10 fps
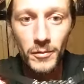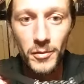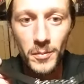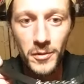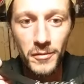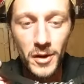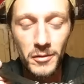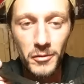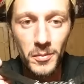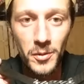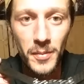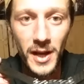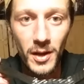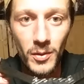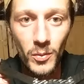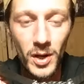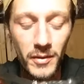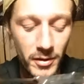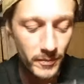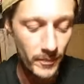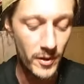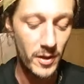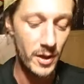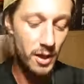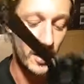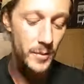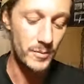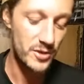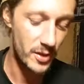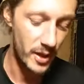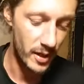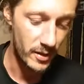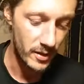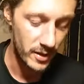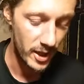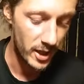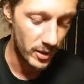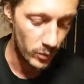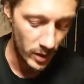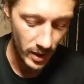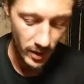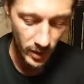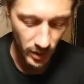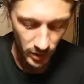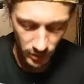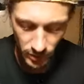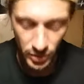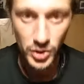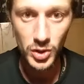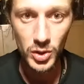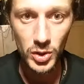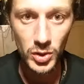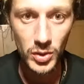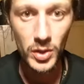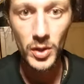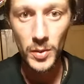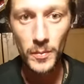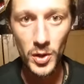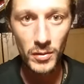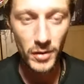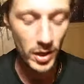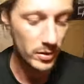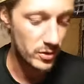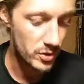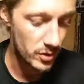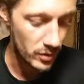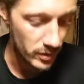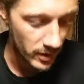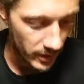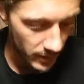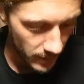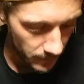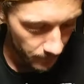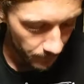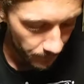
from the front, from the back, whatever. So yeah, then we are going to move on to the